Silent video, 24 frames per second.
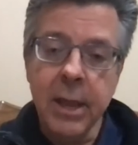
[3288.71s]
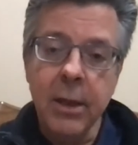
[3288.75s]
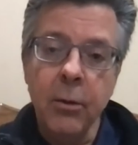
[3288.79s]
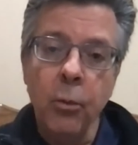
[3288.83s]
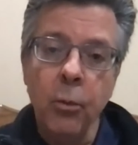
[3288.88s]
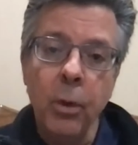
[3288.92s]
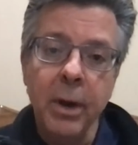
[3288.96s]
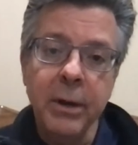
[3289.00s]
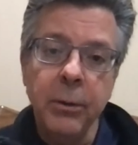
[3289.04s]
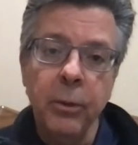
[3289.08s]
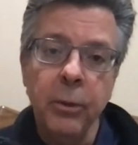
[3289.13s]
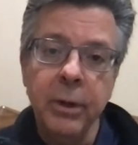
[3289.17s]

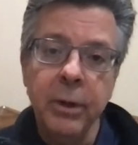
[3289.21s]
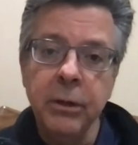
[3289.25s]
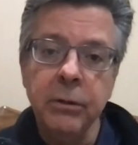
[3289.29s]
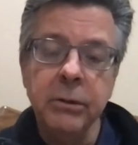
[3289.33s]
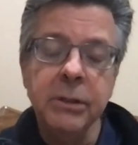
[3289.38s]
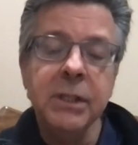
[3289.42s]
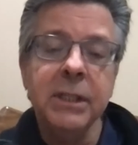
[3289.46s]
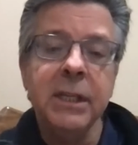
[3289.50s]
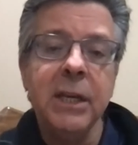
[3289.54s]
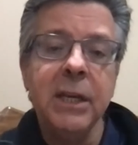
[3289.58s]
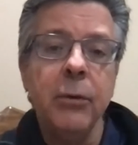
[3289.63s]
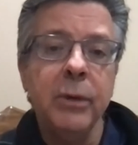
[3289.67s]
what, what you'll
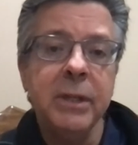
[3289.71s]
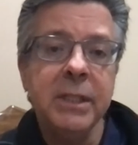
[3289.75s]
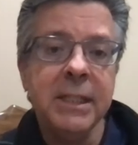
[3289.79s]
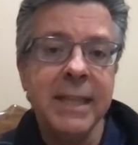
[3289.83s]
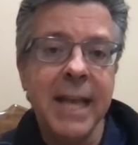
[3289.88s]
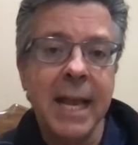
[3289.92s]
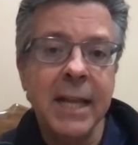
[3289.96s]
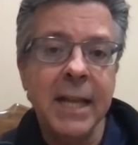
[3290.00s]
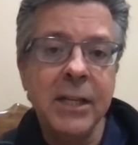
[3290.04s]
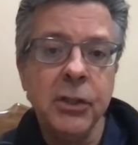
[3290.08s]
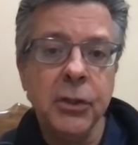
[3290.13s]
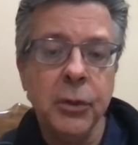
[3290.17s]
see with
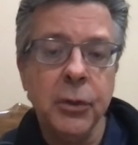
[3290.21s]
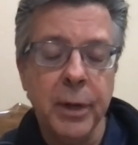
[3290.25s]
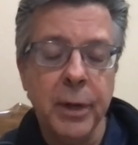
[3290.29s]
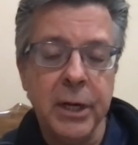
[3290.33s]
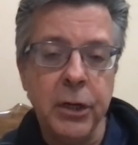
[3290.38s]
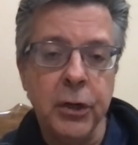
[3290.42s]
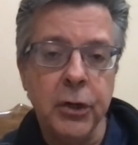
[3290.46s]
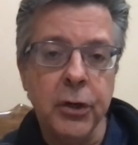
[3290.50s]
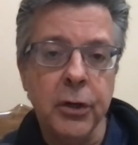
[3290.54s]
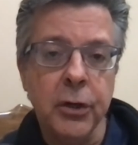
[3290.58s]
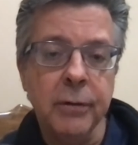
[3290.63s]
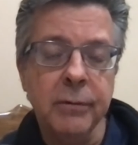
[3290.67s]
sensory
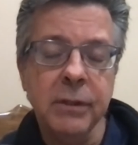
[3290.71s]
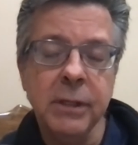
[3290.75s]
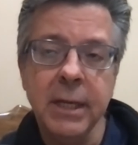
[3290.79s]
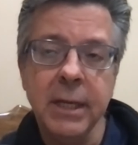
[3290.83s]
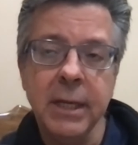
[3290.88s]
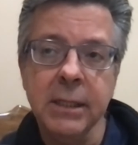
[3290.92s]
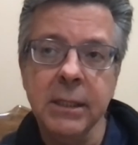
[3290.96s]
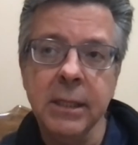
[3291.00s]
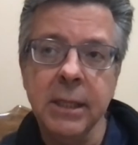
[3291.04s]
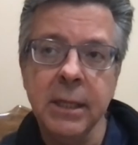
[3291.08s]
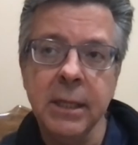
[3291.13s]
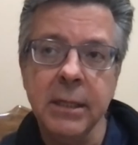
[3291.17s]
nerves
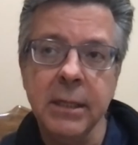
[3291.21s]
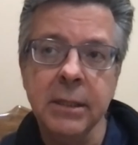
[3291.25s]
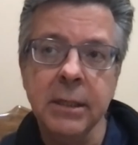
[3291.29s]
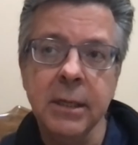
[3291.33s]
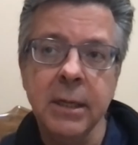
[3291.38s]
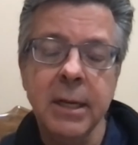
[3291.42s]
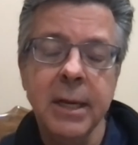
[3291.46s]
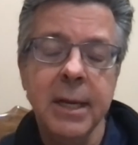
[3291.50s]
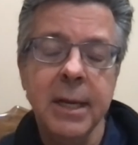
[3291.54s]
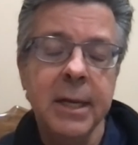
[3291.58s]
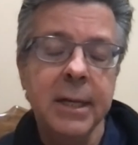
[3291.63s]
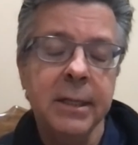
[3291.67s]
is the
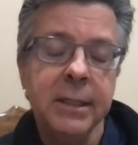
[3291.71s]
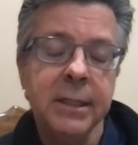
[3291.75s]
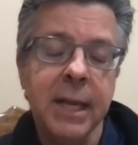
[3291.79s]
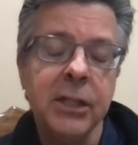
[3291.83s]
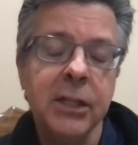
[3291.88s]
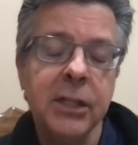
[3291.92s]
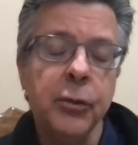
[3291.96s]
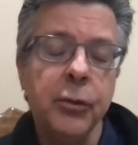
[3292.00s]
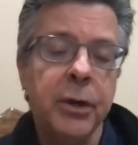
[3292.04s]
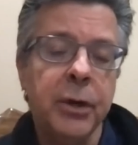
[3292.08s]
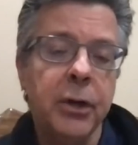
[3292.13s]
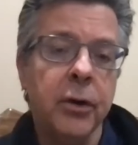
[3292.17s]

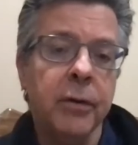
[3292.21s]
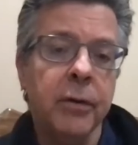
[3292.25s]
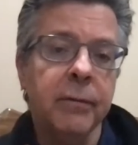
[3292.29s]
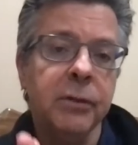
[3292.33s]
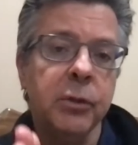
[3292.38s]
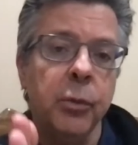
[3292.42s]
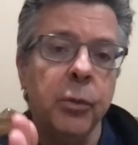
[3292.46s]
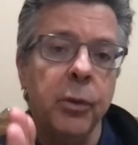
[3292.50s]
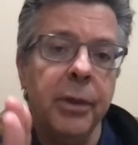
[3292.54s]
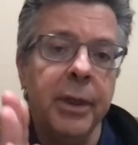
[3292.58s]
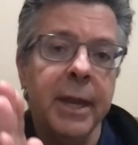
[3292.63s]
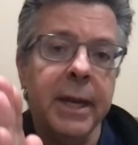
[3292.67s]
sensory
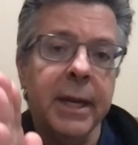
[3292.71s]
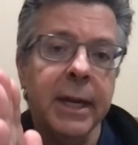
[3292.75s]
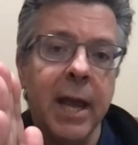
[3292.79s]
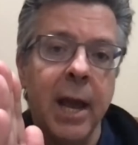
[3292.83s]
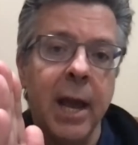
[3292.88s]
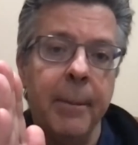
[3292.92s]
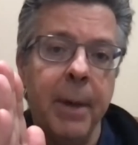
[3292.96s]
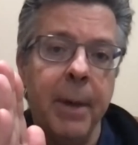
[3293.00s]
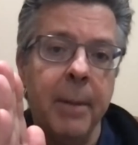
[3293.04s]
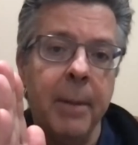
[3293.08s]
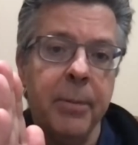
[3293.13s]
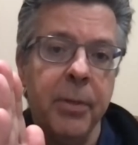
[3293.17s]
nerves will then
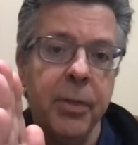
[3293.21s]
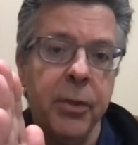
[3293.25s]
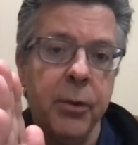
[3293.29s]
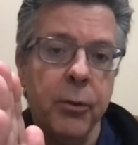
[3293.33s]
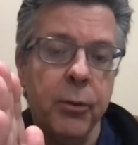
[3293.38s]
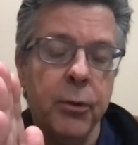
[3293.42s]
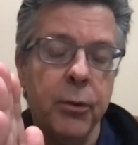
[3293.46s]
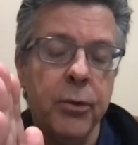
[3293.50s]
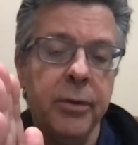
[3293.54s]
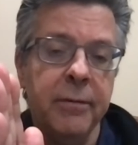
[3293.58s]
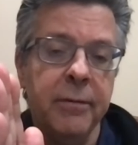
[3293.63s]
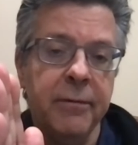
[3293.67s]
come up
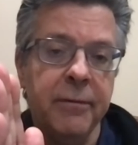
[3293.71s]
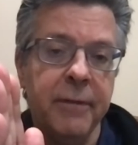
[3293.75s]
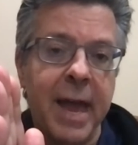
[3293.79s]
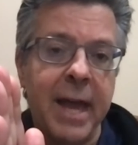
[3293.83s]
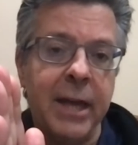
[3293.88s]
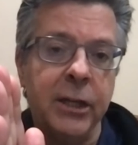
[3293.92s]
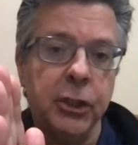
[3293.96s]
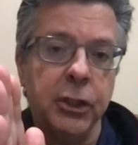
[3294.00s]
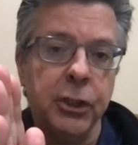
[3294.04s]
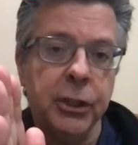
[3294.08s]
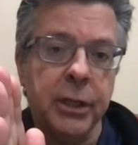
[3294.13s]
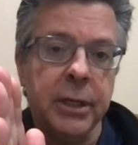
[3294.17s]
through the
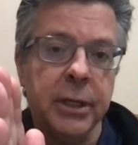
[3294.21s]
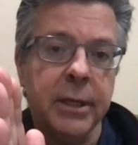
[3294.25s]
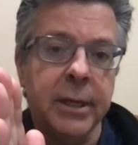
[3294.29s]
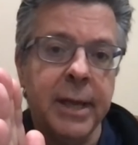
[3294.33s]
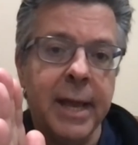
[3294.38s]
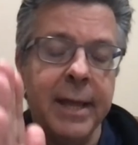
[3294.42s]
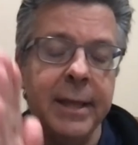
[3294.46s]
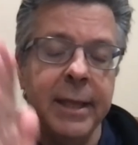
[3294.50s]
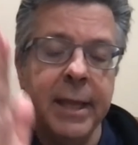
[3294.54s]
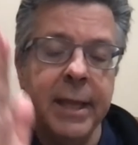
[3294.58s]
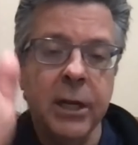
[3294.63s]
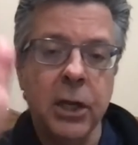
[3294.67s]
fascia
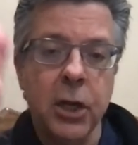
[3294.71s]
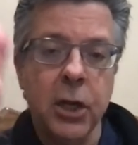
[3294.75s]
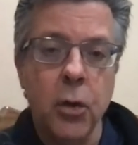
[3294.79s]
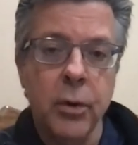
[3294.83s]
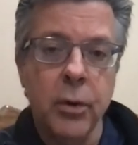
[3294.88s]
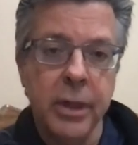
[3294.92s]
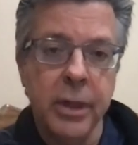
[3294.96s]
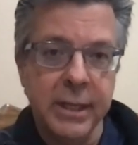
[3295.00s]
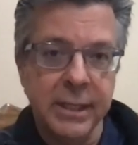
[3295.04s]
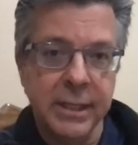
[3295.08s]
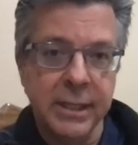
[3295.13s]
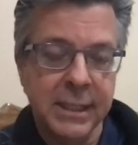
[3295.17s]
and then go
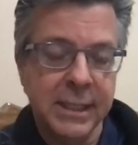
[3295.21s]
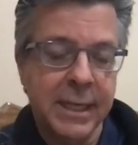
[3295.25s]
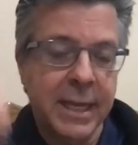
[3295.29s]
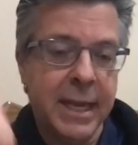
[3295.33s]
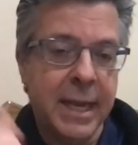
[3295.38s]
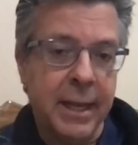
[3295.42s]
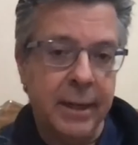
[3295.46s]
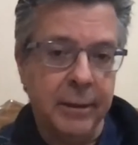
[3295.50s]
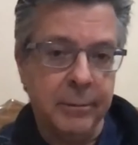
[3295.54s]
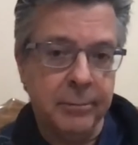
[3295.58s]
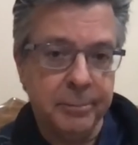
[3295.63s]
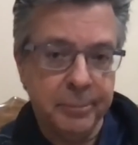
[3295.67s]
to the
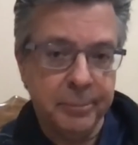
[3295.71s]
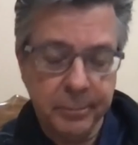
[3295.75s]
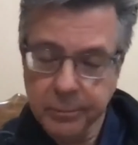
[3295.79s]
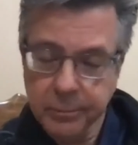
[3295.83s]
skin.